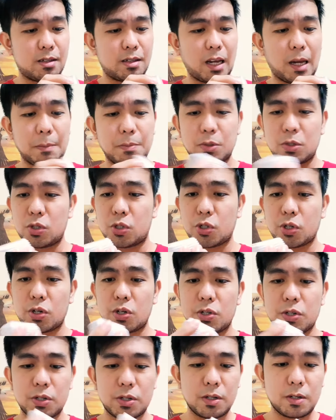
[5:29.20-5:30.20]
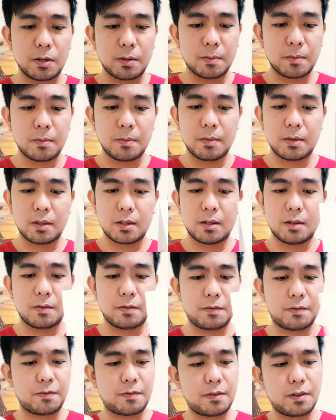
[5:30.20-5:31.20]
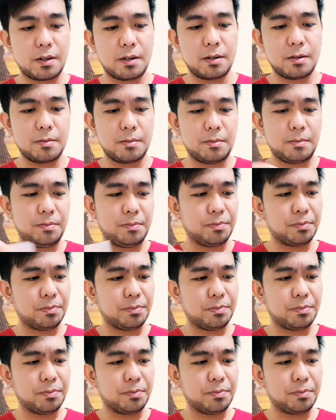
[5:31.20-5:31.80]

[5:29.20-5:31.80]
Type-C charger from,